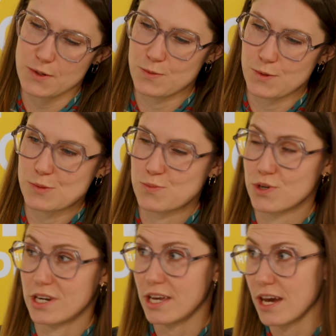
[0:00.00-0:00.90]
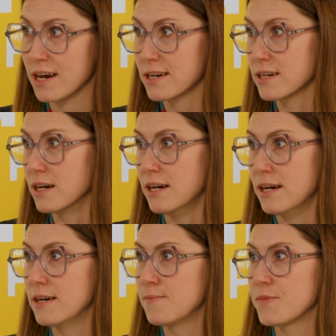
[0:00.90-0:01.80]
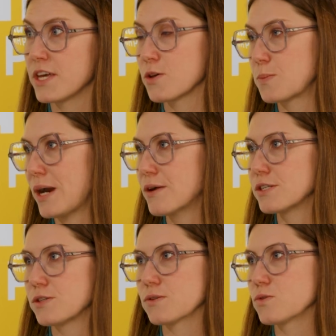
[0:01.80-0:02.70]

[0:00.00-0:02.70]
when we were pretty young, in comparison